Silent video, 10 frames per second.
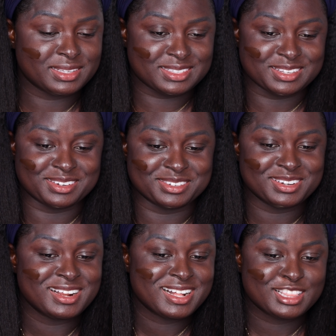So
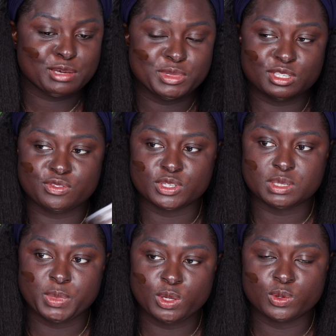that means if you're
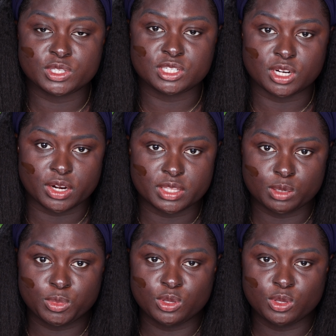somebody who is darker than me,